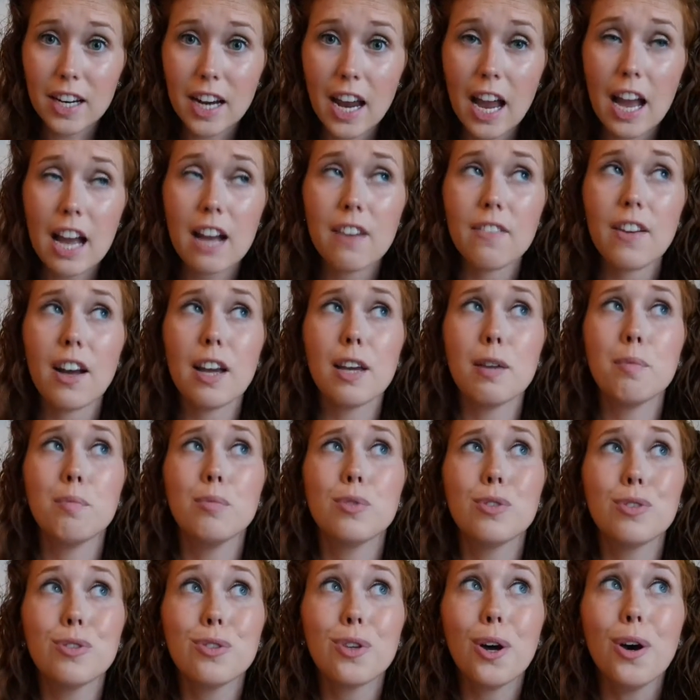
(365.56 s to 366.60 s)
I have, I am
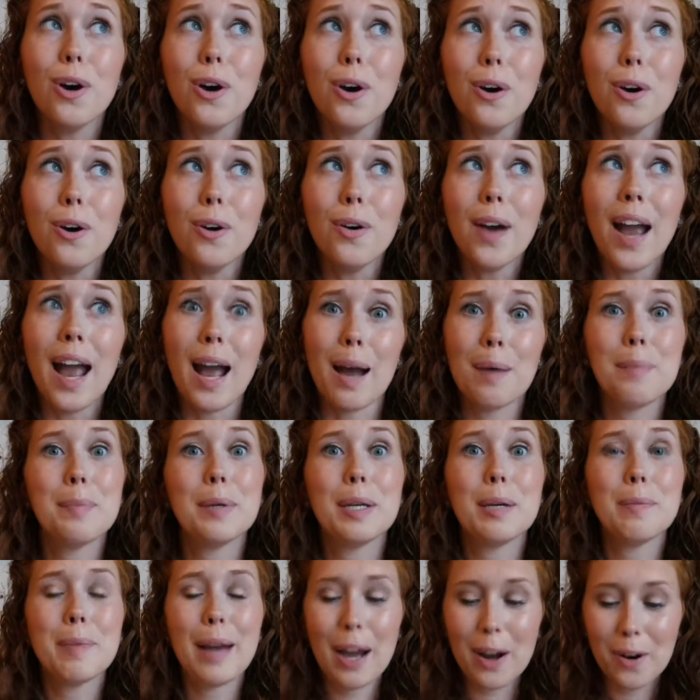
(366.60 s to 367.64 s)
so
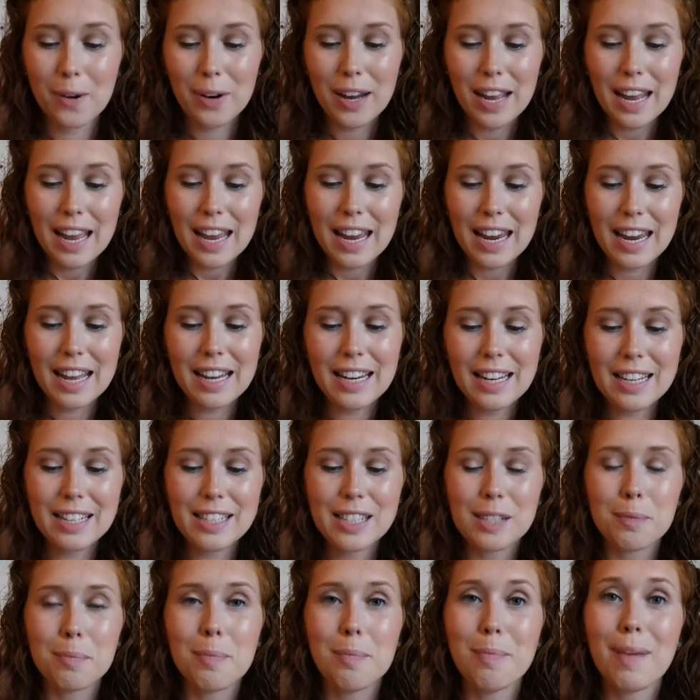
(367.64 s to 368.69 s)
happy about. It
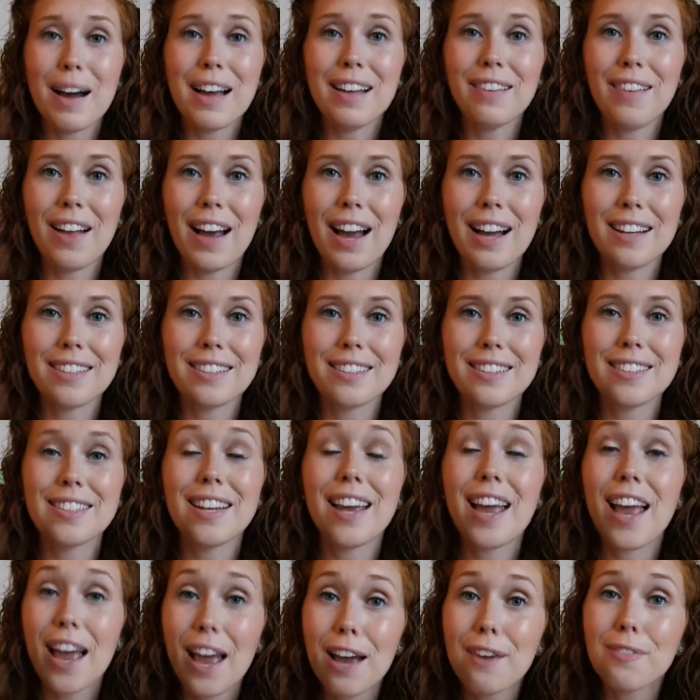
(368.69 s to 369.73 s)
is my last
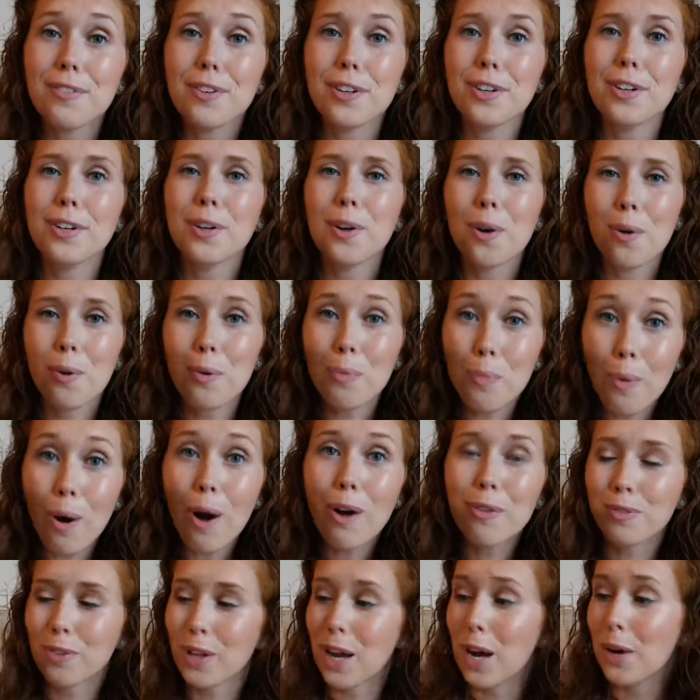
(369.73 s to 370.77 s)
ever
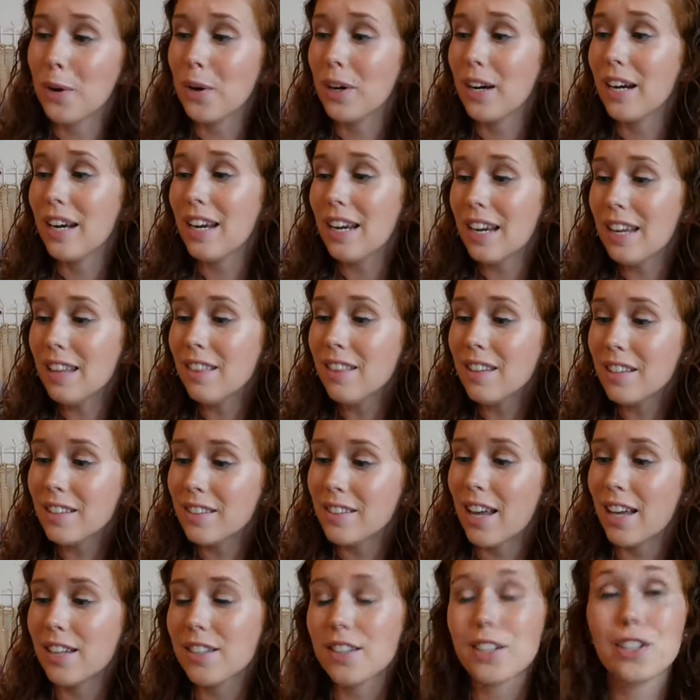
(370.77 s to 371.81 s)
Wallflower in the
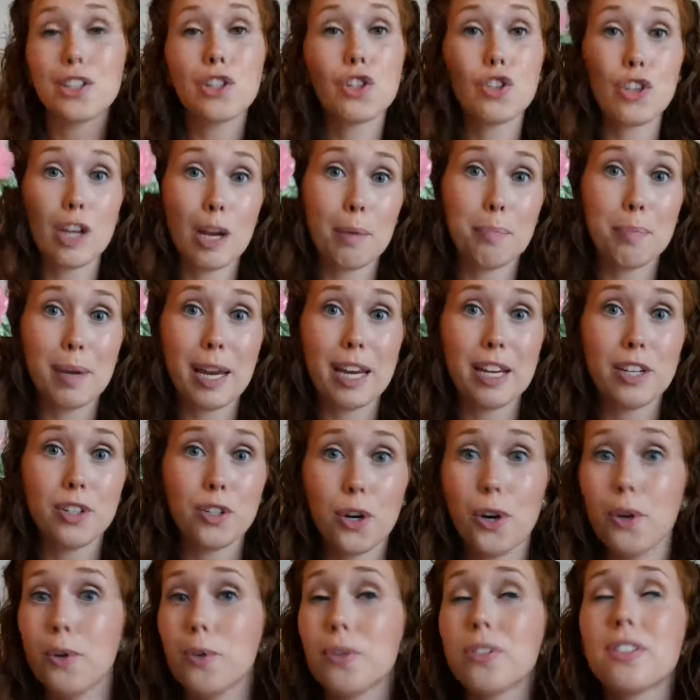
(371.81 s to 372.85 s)
scent Champagne
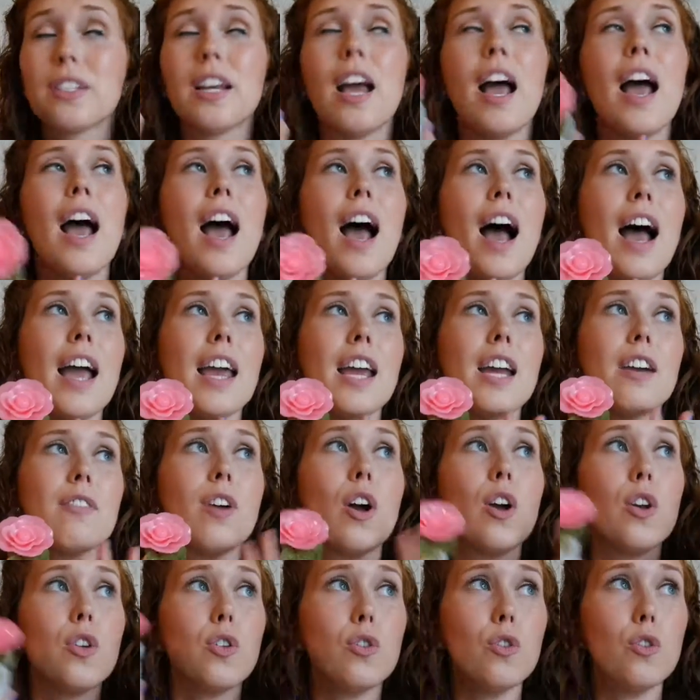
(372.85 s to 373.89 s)
Toast. I have
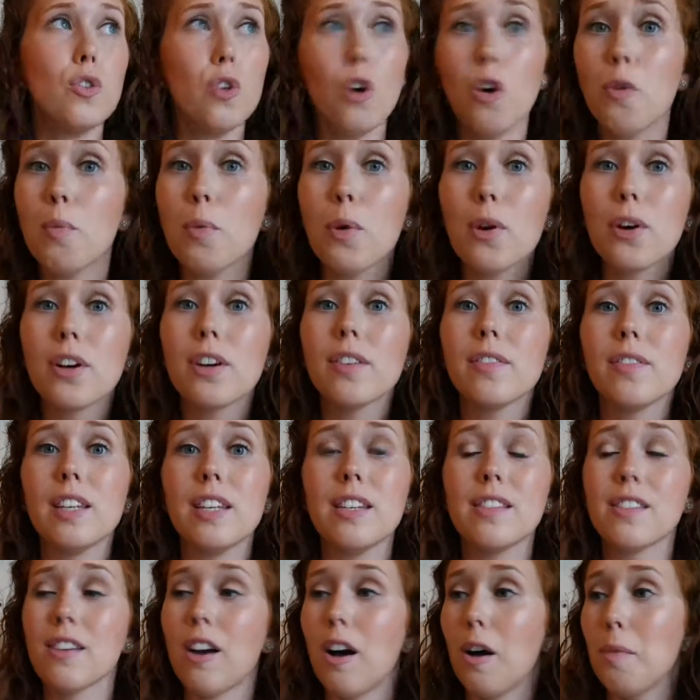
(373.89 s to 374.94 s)
no more of
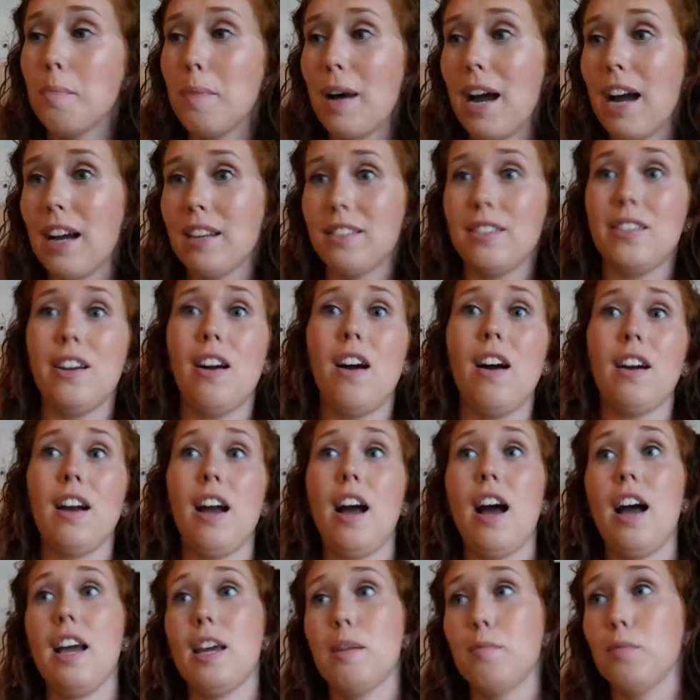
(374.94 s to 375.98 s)
these on backstock.
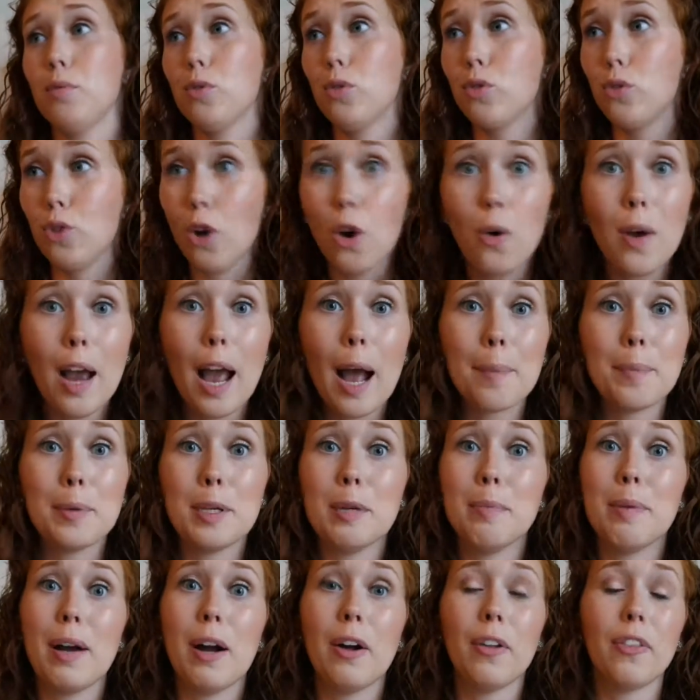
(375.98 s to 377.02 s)
I am so happy
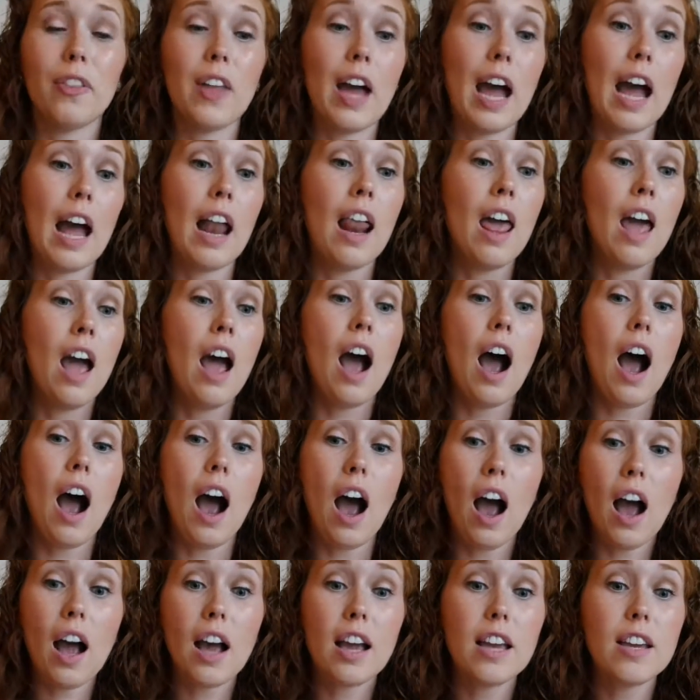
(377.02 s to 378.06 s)
about that.
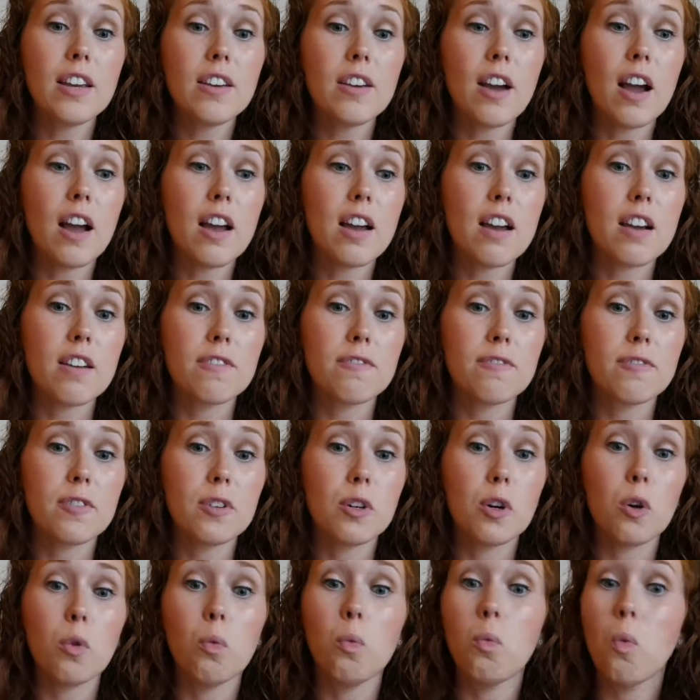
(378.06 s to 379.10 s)
I,
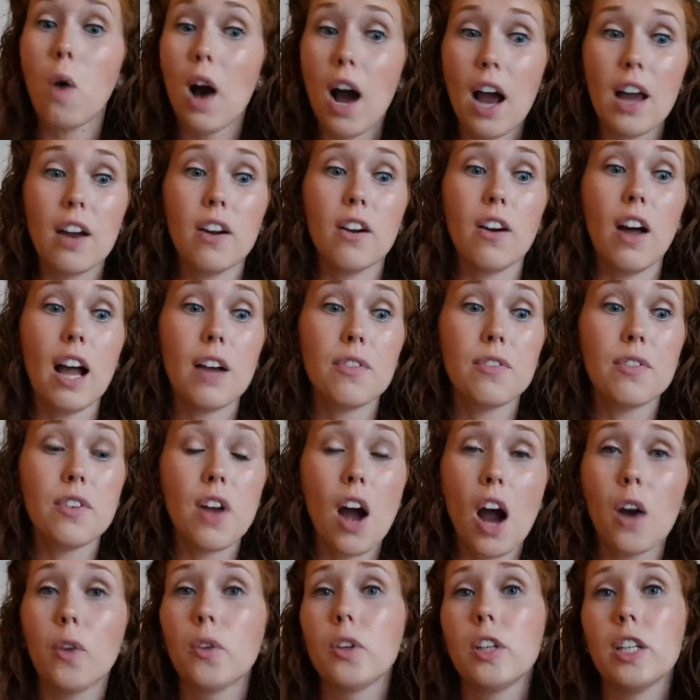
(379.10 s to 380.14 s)
for a while, have
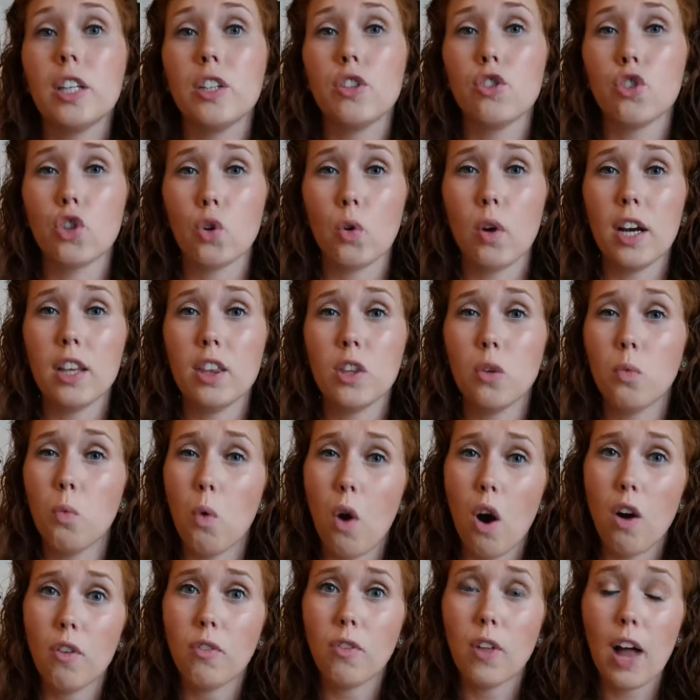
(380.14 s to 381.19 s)
not really enjoyed the
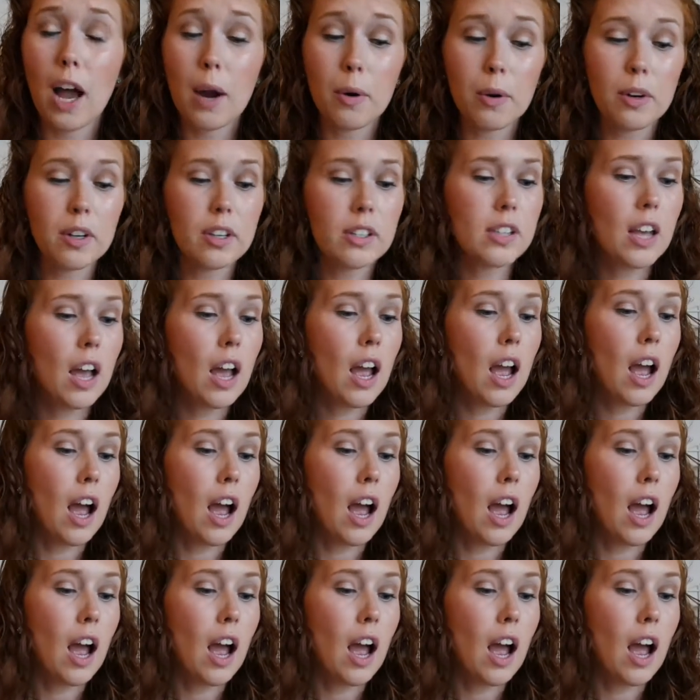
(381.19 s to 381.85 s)
Wallflowers.